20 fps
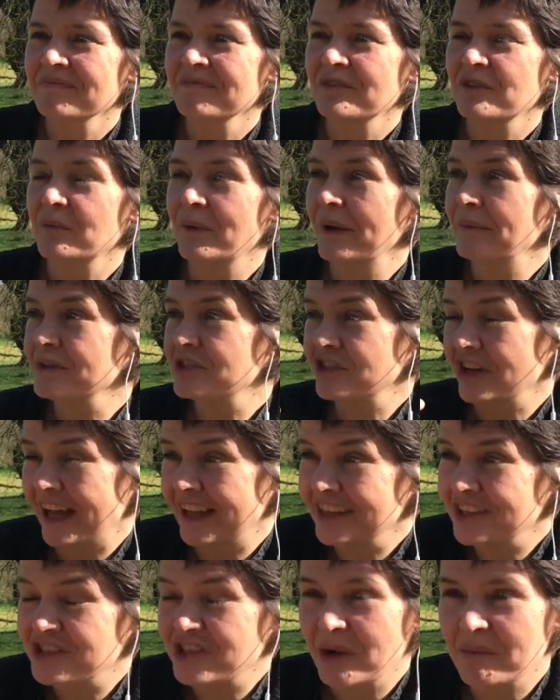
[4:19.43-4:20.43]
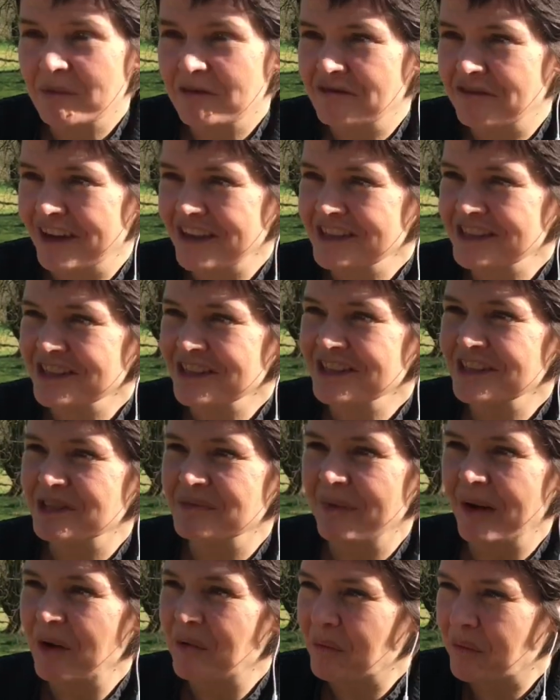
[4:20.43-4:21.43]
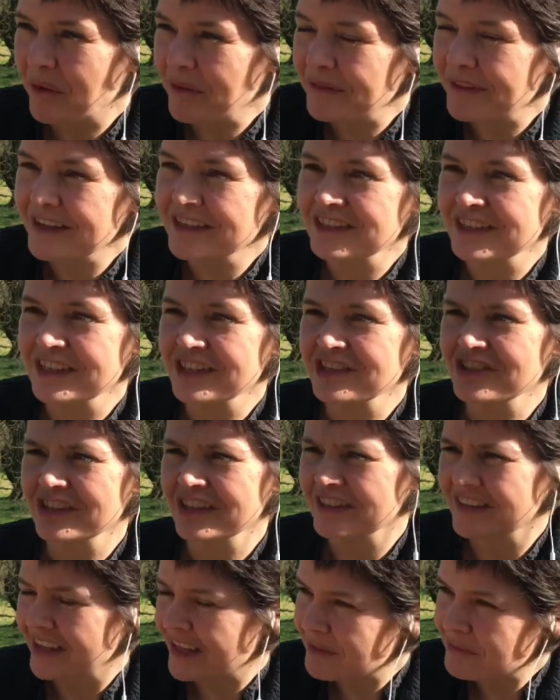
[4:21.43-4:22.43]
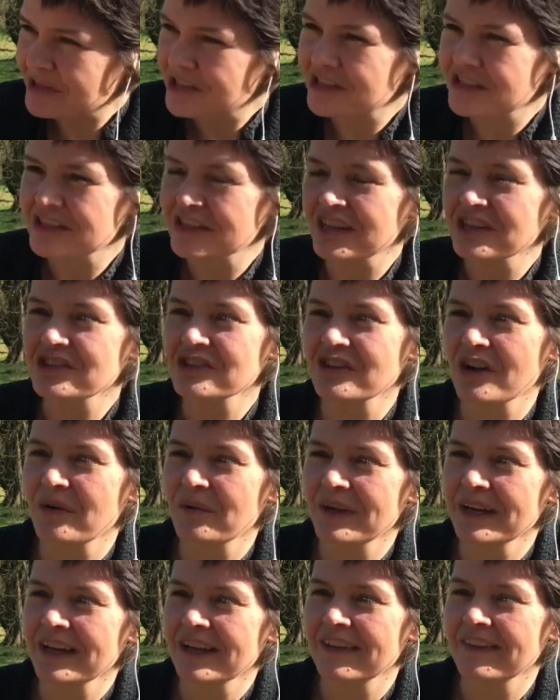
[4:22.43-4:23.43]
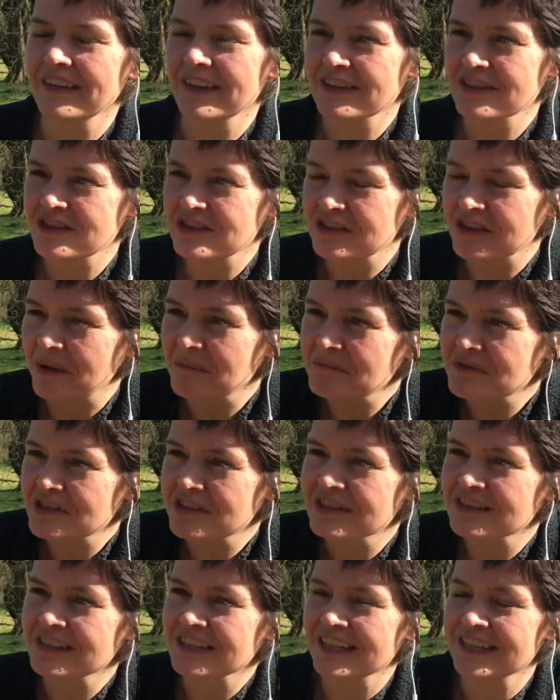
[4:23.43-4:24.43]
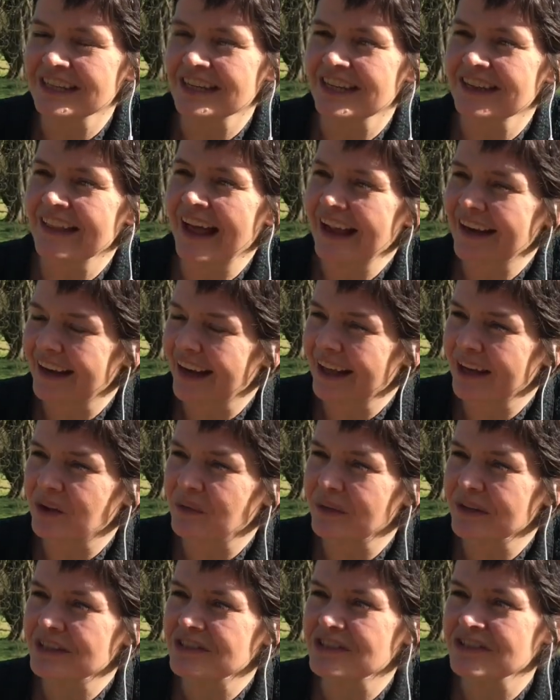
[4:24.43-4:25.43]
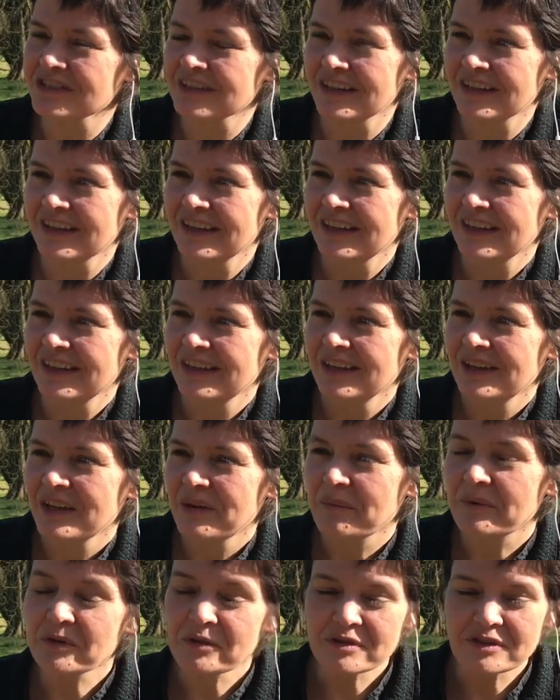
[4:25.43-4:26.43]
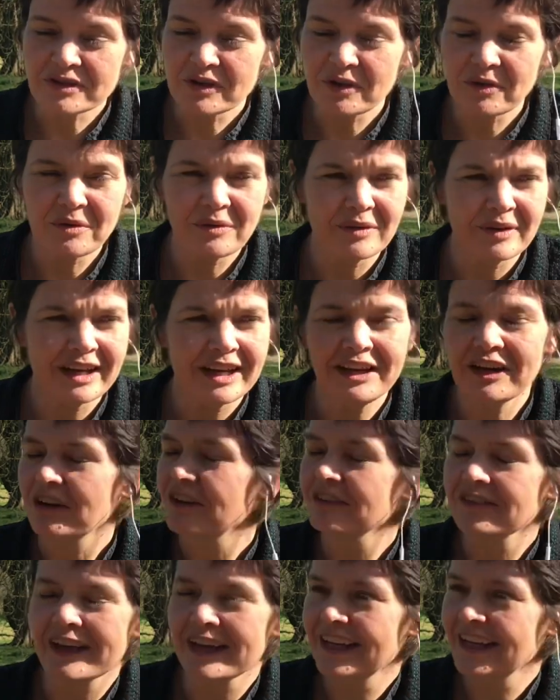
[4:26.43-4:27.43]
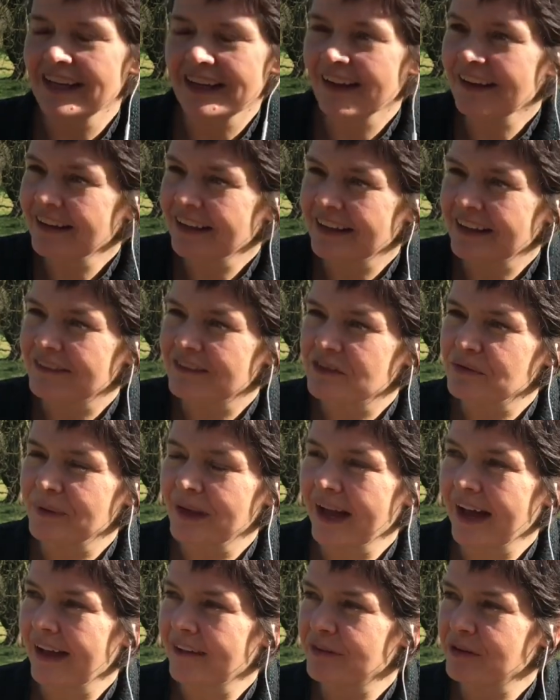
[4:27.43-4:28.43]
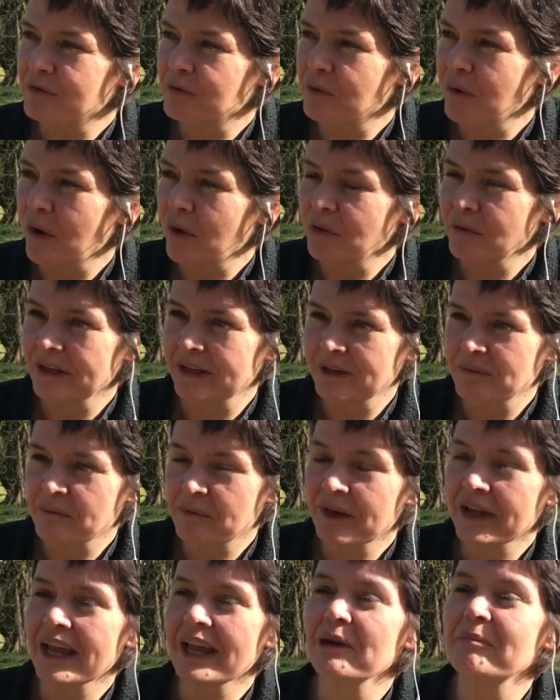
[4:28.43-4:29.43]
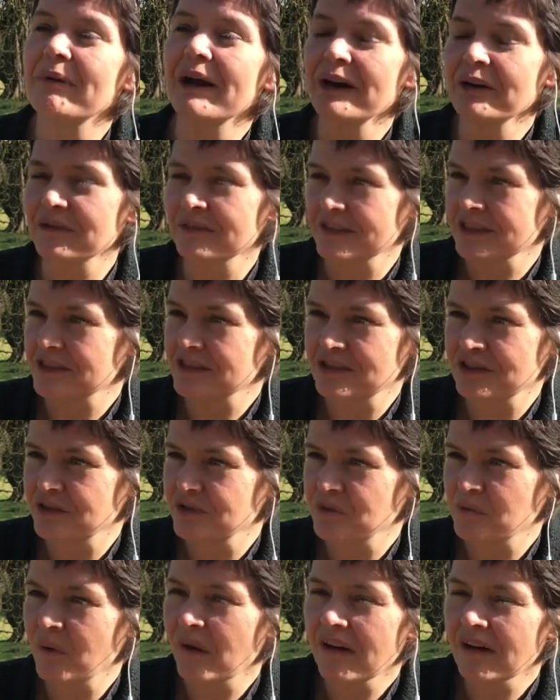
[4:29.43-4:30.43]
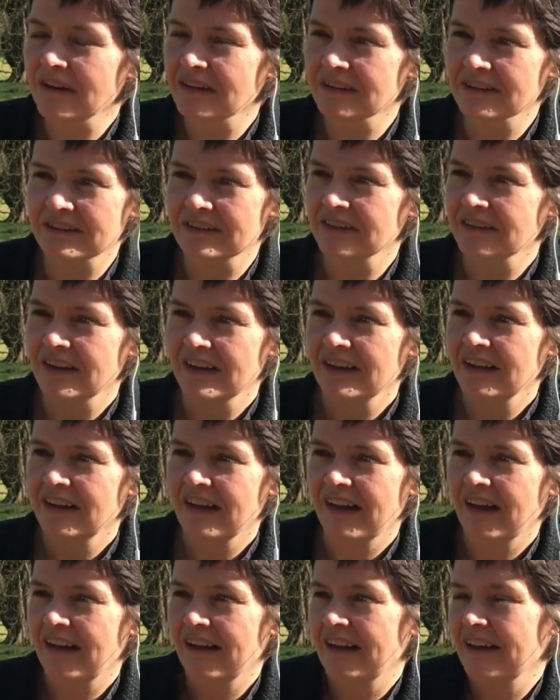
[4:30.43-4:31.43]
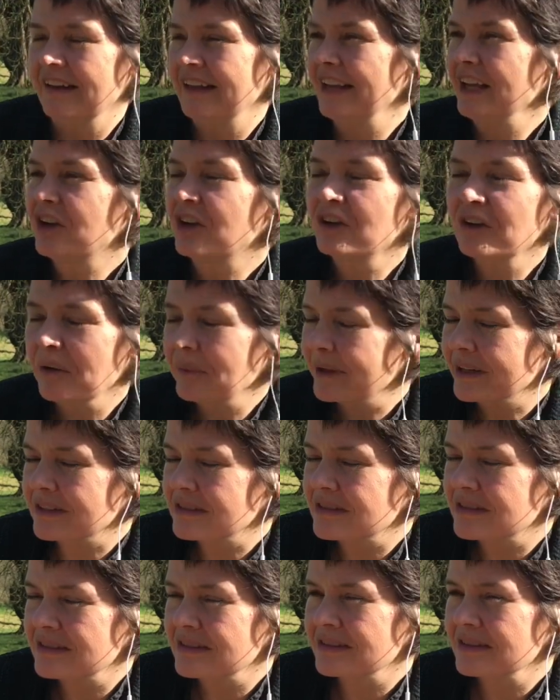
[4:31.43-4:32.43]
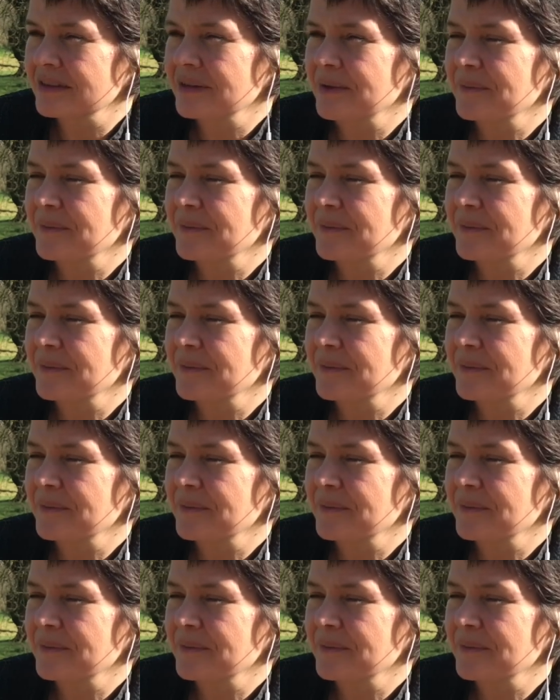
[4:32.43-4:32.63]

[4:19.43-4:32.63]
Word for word: the way we challenge our professors about what they're teaching and the images they're showing and the assumptions hidden in that language. But also in our daily lives, we have a role in bringing about this new world. Uh, economics